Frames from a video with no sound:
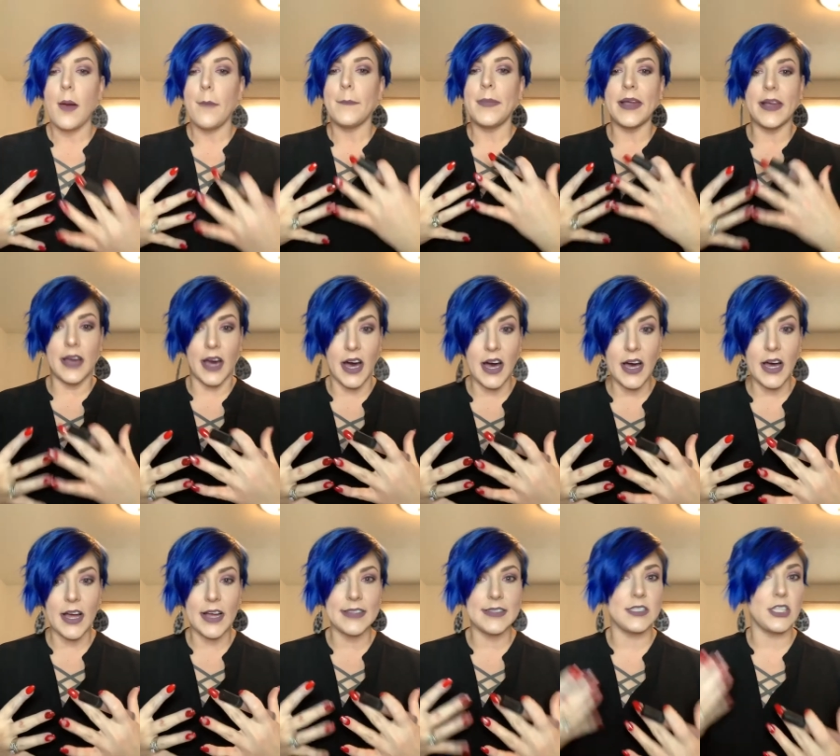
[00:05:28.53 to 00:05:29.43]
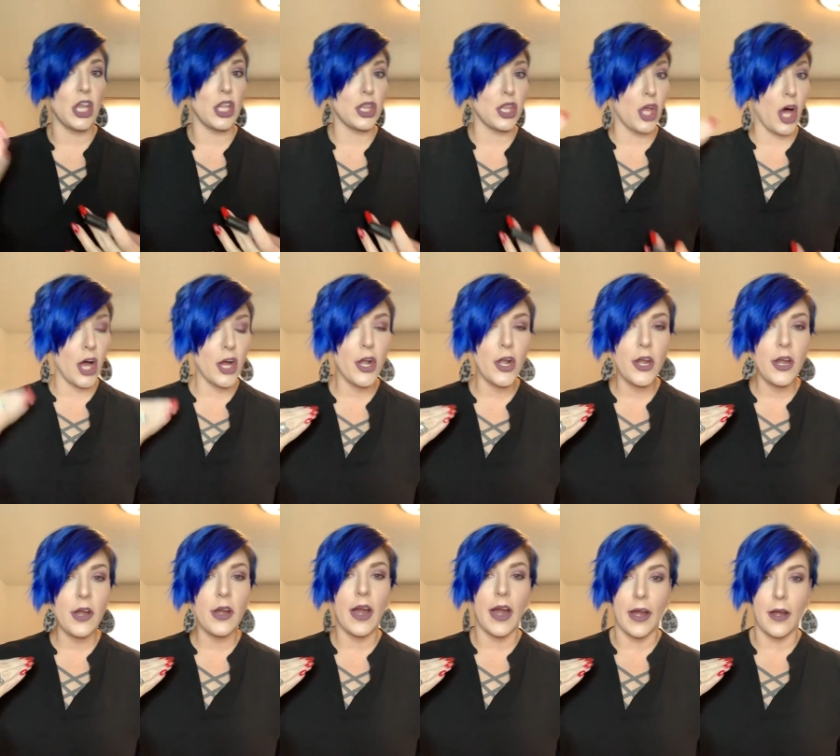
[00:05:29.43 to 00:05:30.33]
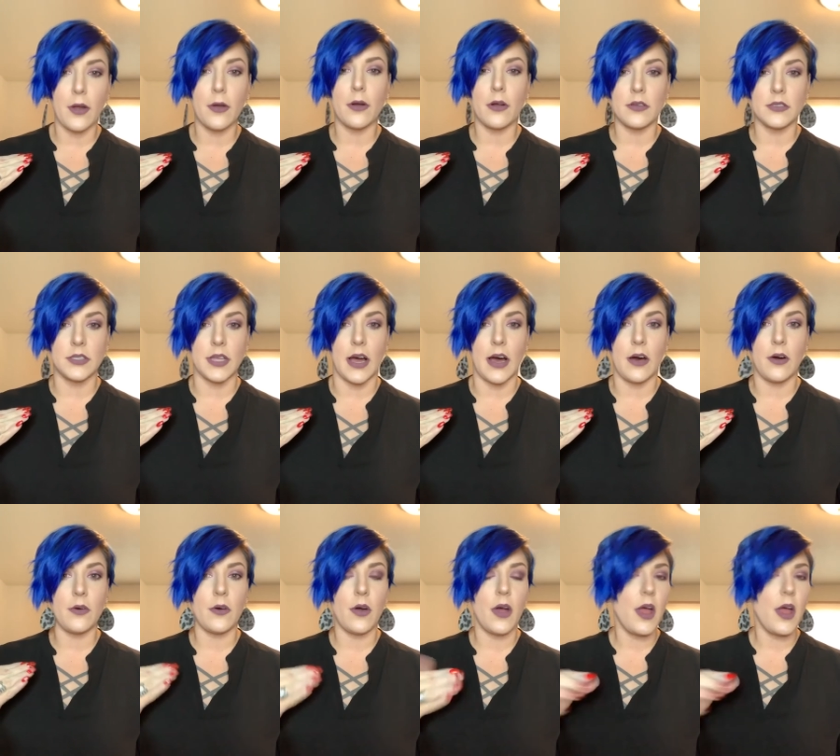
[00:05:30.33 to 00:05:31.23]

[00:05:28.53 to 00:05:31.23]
because the longer your hair grows out,